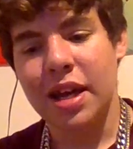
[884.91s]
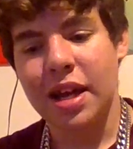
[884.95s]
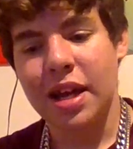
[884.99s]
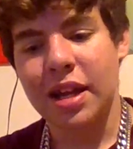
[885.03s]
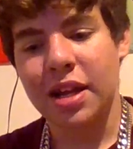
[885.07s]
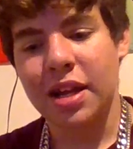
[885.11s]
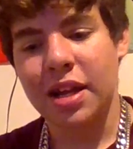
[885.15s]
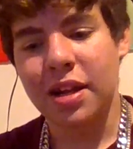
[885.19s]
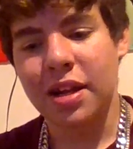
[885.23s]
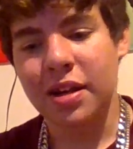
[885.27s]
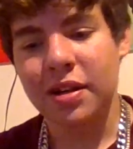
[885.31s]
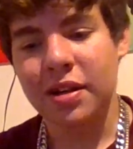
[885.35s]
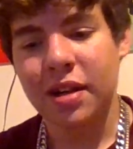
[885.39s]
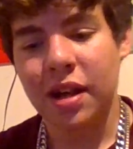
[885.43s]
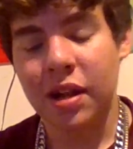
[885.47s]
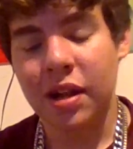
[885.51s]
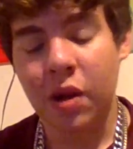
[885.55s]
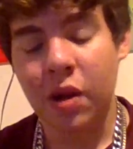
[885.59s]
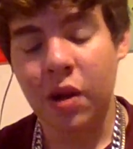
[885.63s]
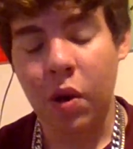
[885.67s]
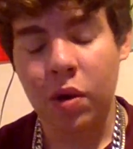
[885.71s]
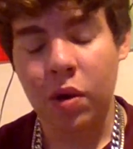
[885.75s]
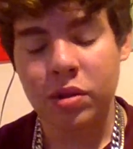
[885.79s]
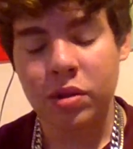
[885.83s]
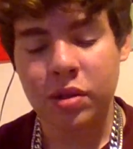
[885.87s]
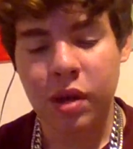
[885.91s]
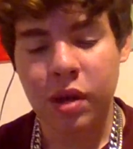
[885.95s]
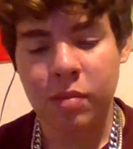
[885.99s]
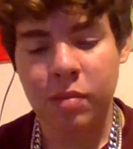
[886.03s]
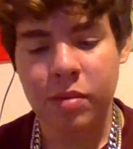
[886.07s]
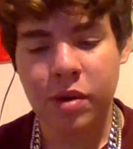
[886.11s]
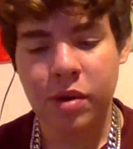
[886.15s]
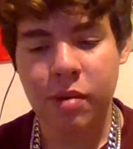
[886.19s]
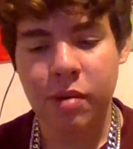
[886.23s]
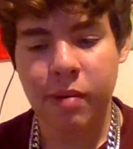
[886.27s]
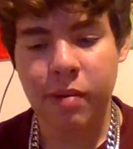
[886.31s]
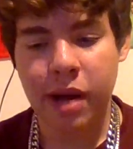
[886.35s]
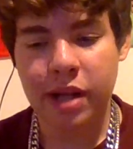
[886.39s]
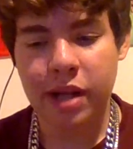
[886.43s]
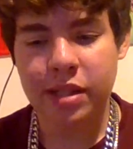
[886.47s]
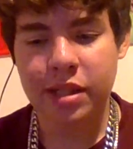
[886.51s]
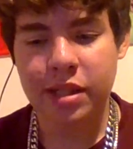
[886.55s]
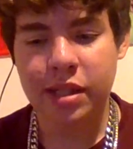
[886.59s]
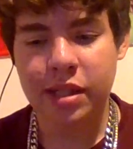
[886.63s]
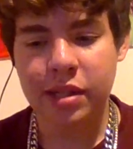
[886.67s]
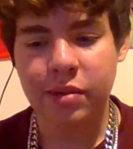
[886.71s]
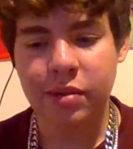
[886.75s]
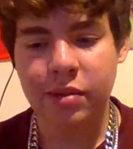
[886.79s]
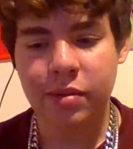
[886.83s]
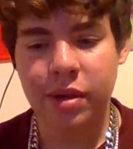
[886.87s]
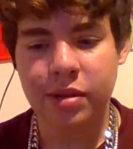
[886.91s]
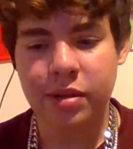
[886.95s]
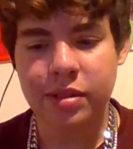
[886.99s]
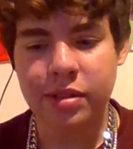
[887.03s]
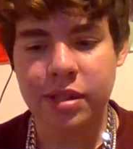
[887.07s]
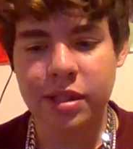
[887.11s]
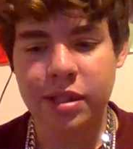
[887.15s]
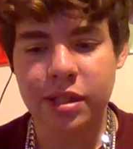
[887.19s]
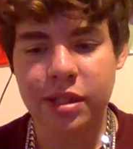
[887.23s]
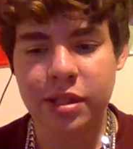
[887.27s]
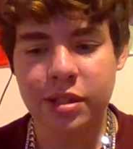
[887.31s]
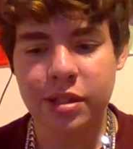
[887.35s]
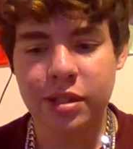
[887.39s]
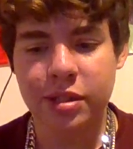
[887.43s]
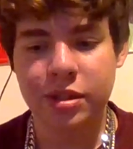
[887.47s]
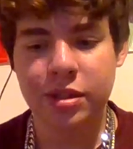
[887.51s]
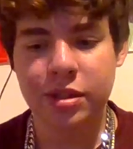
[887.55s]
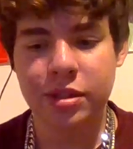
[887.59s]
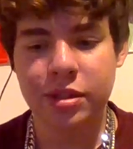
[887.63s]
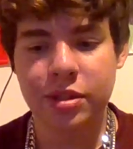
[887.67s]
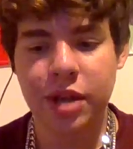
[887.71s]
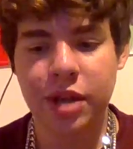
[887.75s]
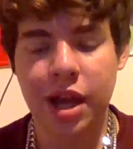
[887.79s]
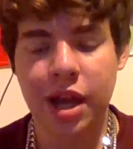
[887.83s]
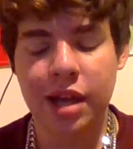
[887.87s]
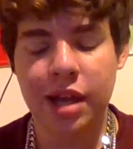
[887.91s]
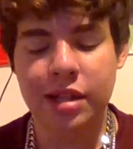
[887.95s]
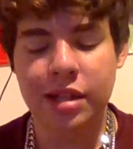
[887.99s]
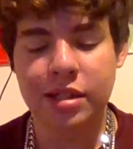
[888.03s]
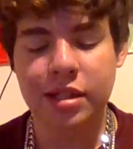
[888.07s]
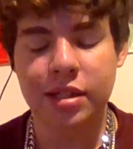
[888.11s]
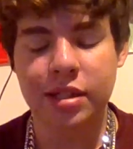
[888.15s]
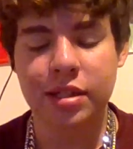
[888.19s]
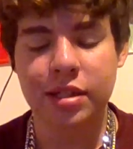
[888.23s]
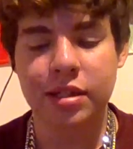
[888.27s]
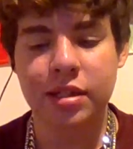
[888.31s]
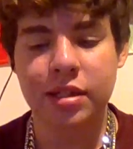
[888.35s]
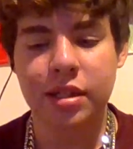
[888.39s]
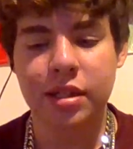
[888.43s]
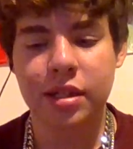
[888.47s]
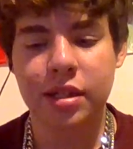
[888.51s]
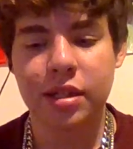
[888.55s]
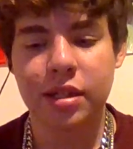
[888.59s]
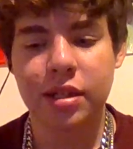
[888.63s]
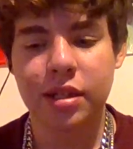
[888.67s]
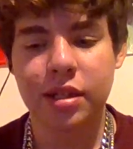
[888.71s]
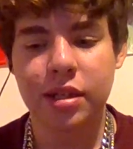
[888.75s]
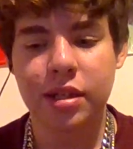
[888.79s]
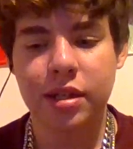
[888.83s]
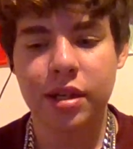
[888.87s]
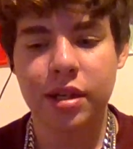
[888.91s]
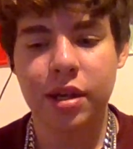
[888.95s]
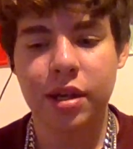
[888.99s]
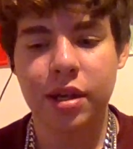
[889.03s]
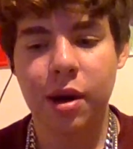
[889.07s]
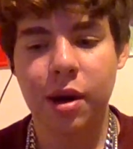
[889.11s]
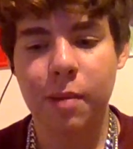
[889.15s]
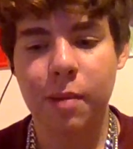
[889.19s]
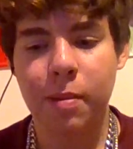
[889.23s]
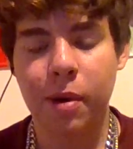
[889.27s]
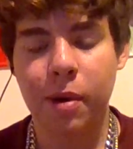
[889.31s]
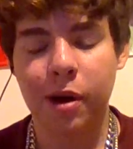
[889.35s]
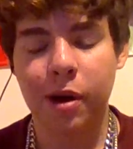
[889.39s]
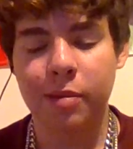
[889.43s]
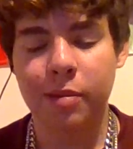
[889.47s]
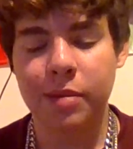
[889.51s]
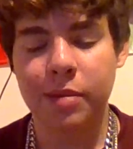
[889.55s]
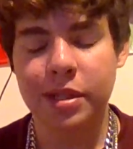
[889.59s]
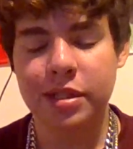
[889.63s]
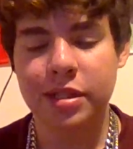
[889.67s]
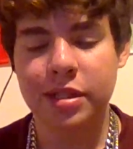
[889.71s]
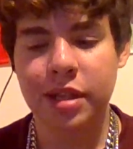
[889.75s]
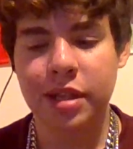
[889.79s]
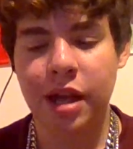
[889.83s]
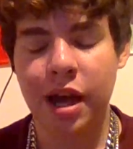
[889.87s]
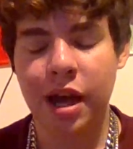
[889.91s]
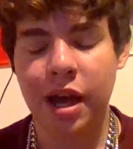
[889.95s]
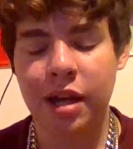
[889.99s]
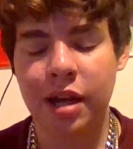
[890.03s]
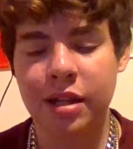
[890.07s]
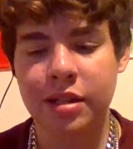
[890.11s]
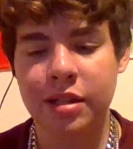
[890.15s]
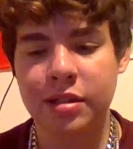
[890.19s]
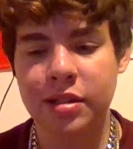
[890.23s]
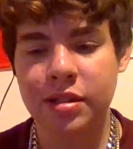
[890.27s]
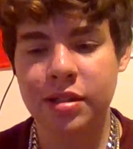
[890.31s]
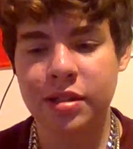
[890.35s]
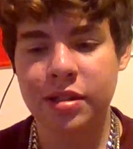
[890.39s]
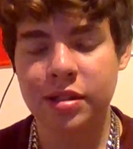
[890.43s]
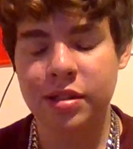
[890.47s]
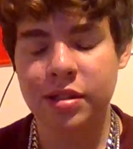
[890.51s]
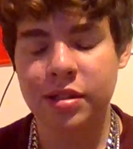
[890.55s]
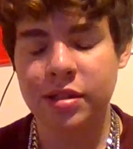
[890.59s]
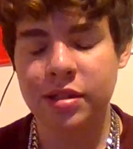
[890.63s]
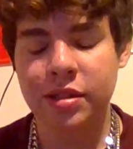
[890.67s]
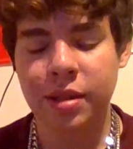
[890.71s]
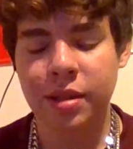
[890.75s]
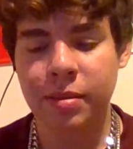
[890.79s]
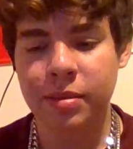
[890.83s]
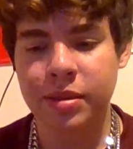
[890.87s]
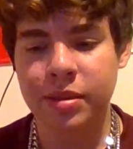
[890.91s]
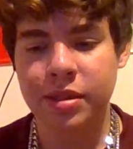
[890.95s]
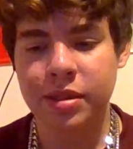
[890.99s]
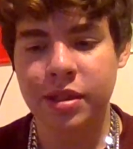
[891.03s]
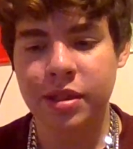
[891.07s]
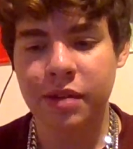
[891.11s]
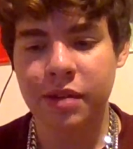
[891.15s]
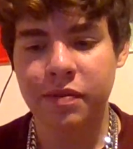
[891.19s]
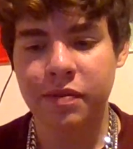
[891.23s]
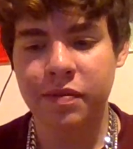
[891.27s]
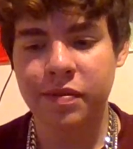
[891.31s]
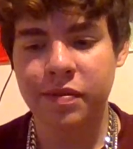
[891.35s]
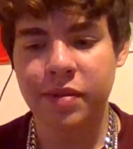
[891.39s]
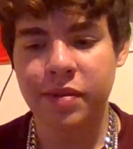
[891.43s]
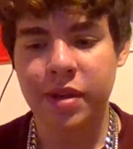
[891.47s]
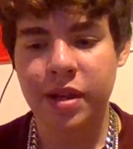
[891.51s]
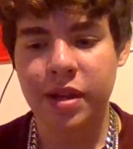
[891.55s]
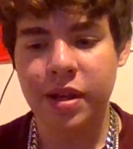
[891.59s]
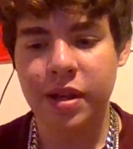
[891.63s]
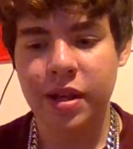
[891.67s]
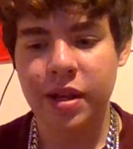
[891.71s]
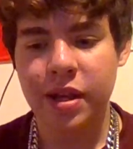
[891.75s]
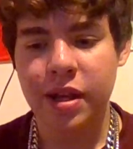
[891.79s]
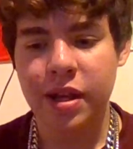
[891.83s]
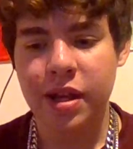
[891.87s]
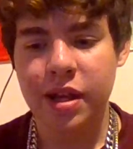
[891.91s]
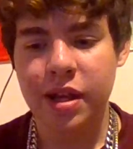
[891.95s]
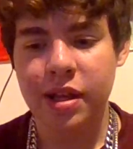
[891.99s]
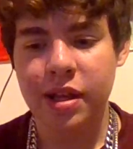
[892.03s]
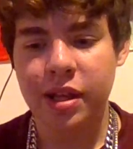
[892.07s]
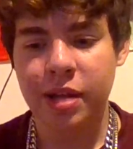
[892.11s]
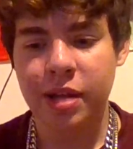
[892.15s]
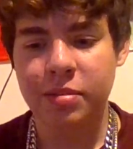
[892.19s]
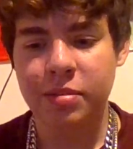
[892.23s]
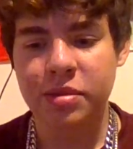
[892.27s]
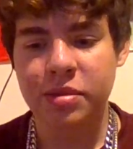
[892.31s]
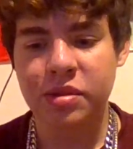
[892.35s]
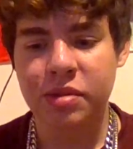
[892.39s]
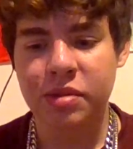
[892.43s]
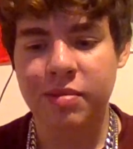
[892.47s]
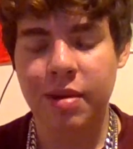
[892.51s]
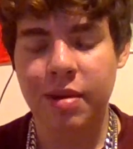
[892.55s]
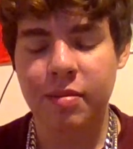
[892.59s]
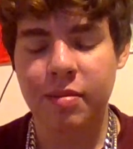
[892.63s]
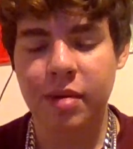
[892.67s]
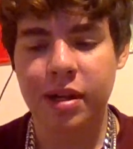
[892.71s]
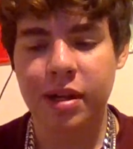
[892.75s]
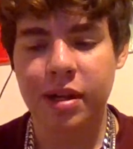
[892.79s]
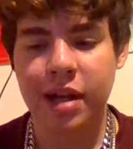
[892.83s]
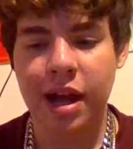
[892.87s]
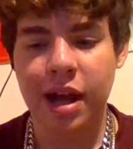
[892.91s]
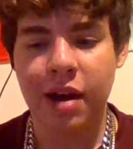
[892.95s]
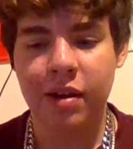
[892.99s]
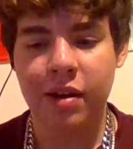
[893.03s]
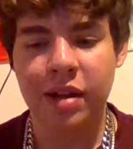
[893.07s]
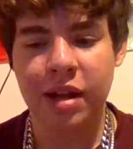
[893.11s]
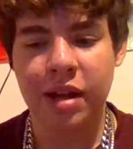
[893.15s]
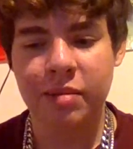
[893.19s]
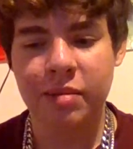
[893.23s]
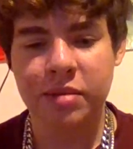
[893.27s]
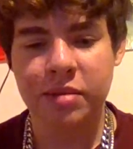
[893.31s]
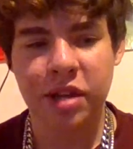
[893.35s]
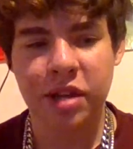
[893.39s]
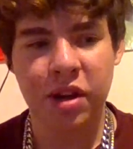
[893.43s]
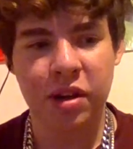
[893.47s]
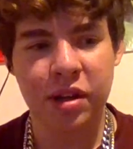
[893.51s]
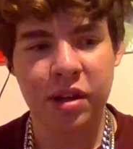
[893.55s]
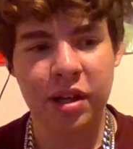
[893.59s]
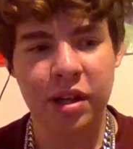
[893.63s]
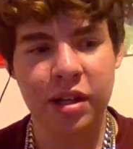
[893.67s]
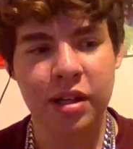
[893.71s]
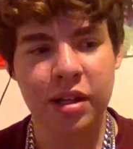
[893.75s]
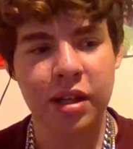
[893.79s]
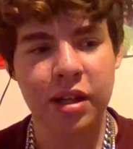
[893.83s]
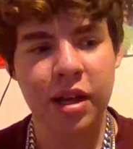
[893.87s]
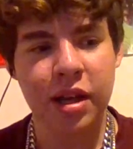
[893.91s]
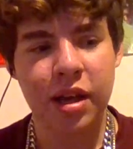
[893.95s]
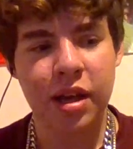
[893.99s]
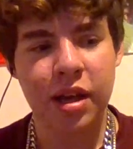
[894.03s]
And then also, I'm gonna go back to when I was in the Jackson apartments. There's just some of the stuff that I'm just remembering now that I'm talking.